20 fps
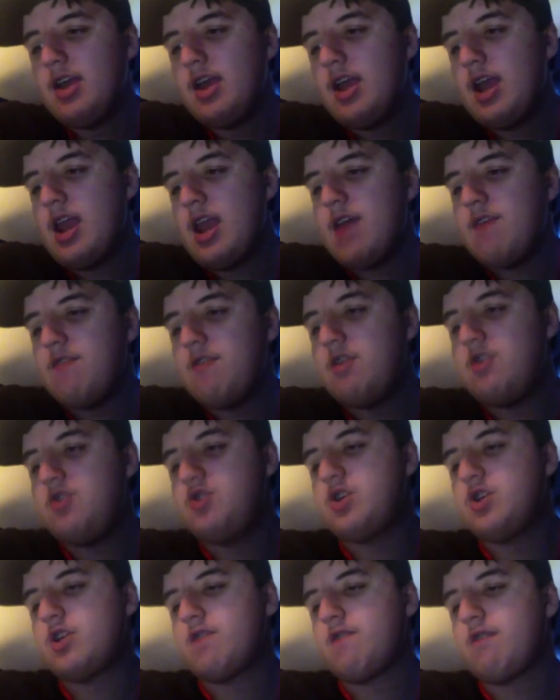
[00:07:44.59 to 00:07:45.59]
and has the
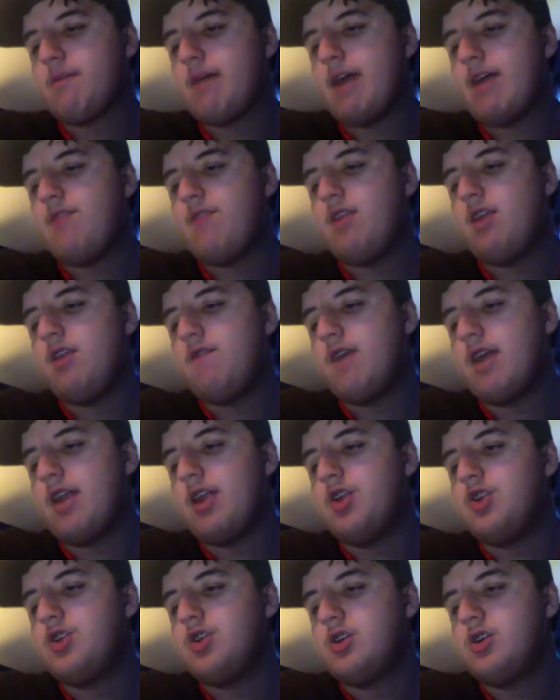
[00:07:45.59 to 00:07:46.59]
destructive capacity
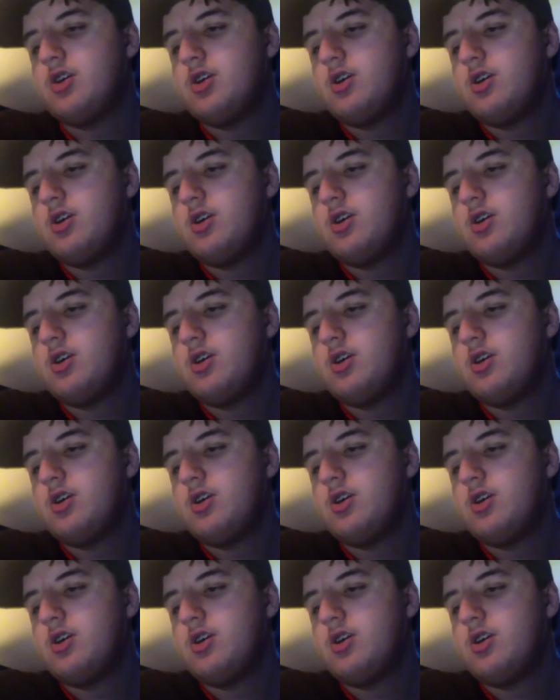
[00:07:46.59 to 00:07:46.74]
advantage.